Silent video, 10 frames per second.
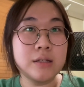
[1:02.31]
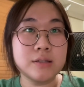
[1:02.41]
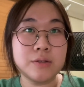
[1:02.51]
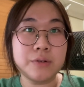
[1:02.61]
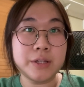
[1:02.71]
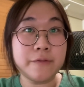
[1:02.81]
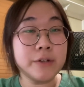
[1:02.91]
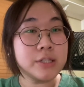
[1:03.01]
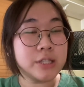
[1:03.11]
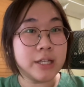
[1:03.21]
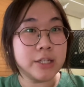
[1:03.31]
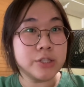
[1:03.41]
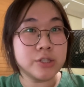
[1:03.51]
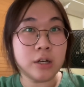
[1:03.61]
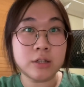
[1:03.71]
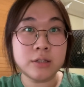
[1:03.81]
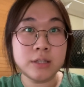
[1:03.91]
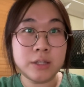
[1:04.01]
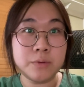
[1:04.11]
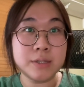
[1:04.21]
So in the first stage, Dr.
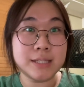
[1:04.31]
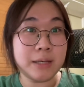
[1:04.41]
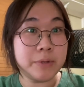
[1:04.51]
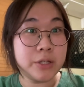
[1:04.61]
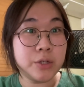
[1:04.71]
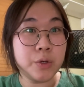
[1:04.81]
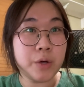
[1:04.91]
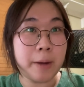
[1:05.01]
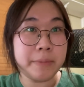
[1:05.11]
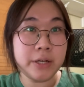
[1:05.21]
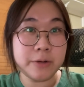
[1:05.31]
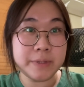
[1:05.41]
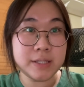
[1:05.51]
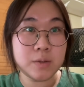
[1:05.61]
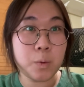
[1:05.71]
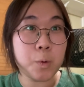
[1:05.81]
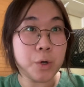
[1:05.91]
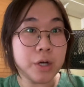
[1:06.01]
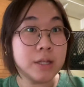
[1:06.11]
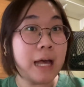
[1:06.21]
Lee will examine your epidermis,
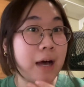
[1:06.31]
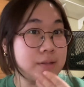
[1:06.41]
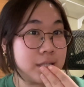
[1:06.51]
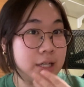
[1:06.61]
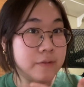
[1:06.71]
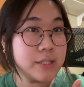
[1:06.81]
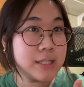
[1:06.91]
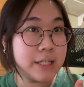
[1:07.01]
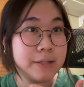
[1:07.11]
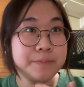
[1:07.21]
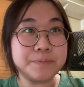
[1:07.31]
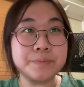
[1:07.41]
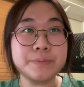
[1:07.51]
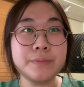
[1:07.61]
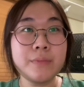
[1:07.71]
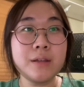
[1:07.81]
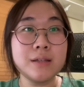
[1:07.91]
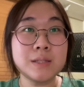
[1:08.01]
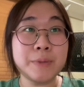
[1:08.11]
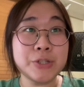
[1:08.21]
or the outside of your skin,
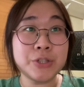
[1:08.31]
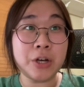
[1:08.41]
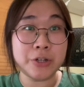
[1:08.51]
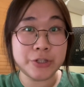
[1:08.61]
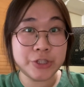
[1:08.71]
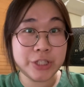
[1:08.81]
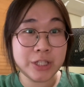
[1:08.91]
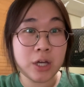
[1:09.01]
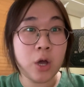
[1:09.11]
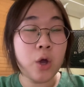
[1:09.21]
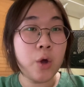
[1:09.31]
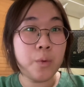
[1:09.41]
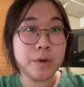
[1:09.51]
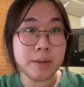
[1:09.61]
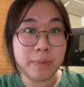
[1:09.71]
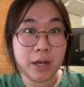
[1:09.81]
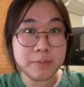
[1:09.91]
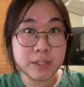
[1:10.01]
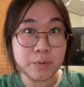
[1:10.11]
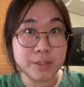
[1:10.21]
especially on your cheek where the
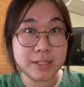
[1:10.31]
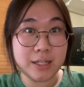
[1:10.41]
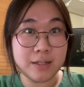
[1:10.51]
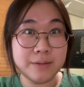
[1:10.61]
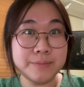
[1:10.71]
biopsy was done.